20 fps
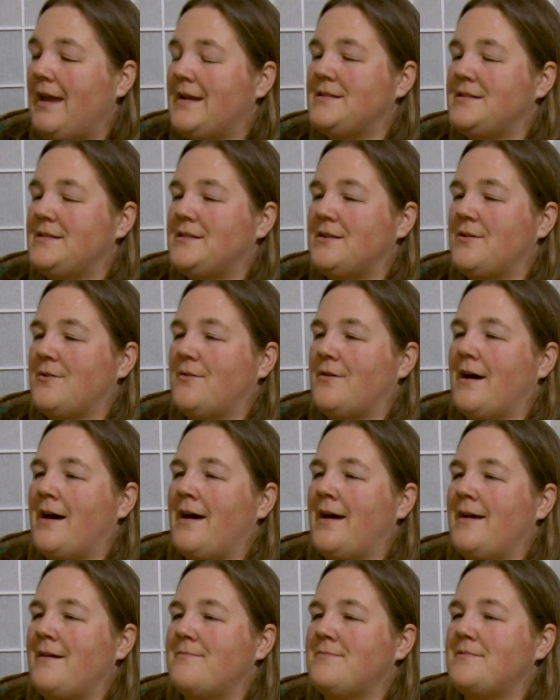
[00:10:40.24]
And so
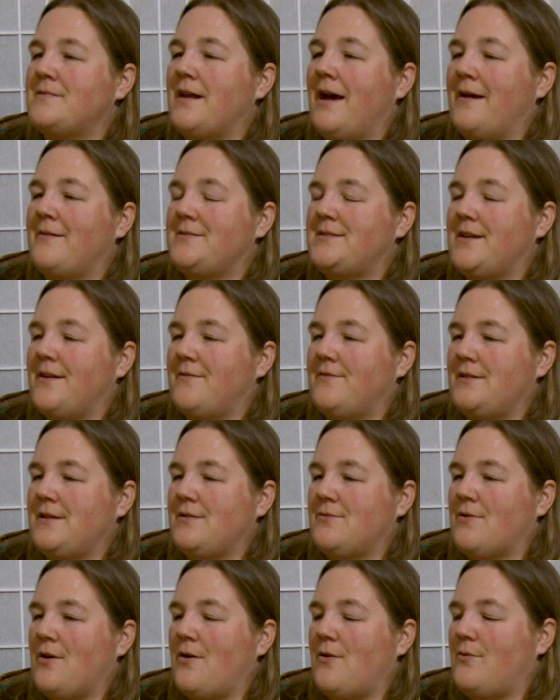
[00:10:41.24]
I would
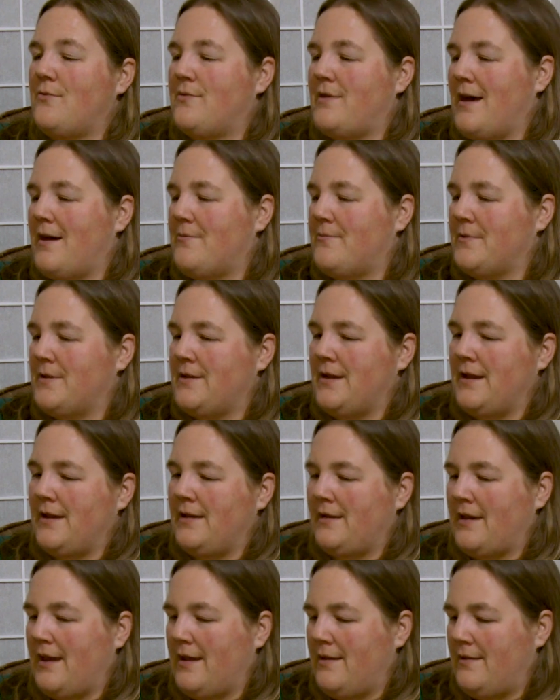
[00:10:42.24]
definitely grow that one
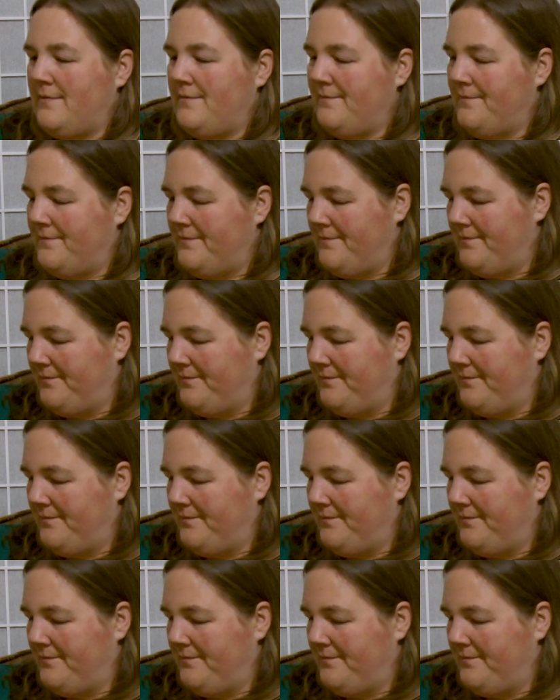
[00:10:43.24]
again.